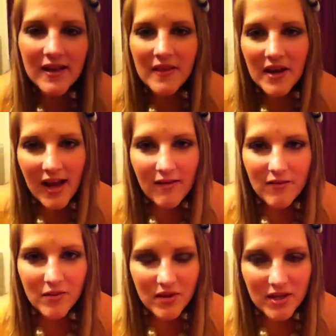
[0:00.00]
that I
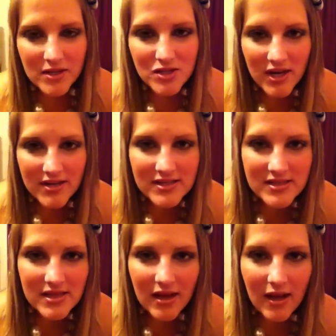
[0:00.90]
haven't really
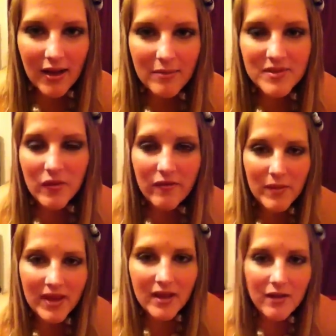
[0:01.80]
addressed. So I've
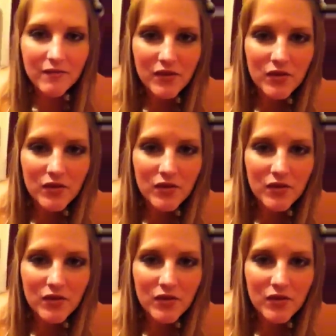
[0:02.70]
met a